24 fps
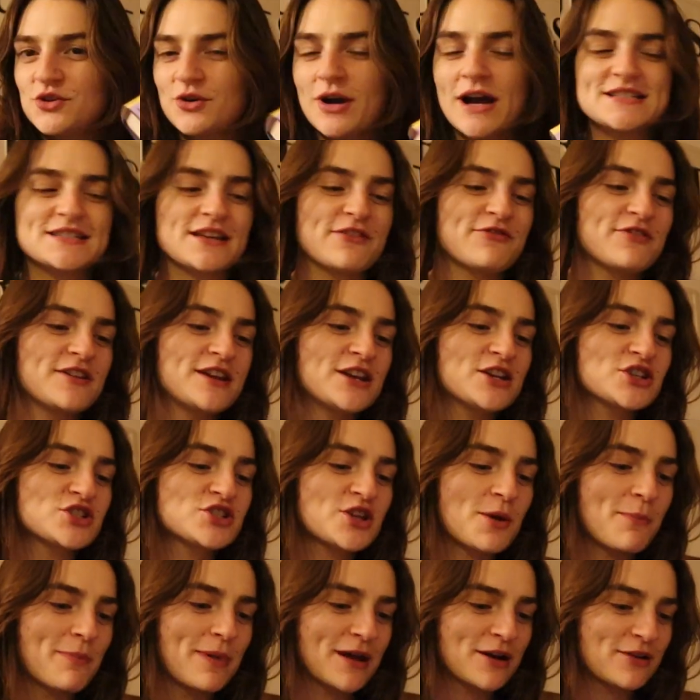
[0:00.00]
You guys, I
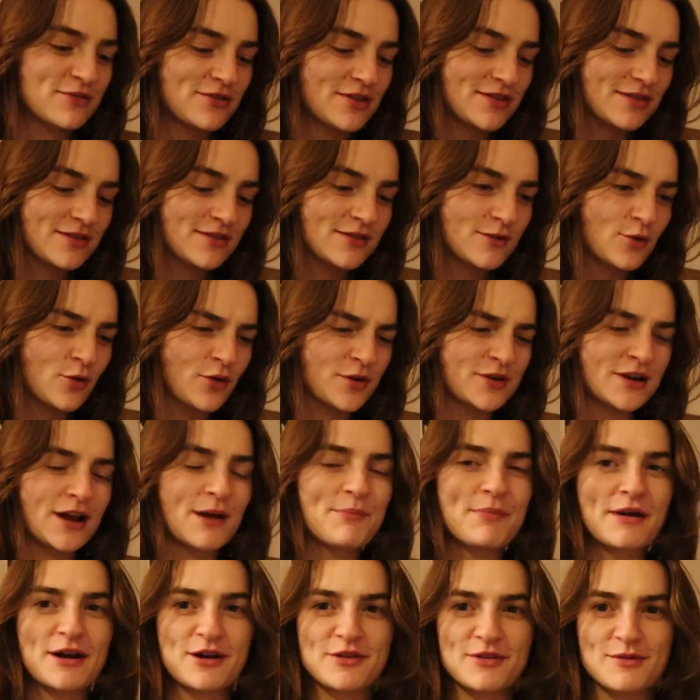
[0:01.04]
finished not Better
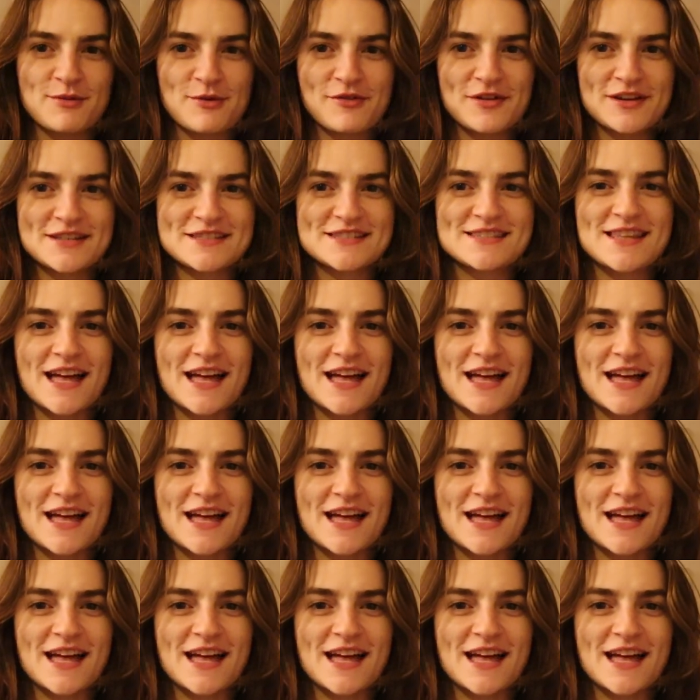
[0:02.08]
Than the Movies.